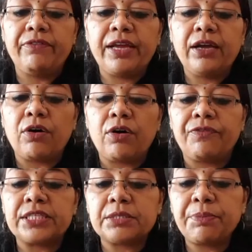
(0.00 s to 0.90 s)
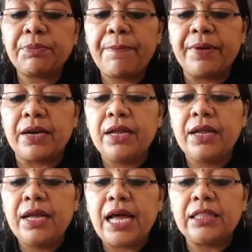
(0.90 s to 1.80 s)
living of its people
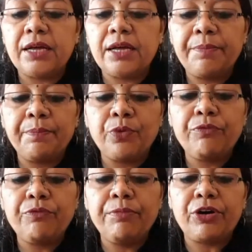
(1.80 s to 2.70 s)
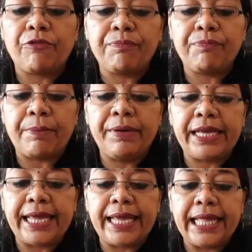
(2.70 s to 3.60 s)
and the improvement of
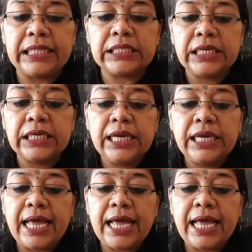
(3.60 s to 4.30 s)
public health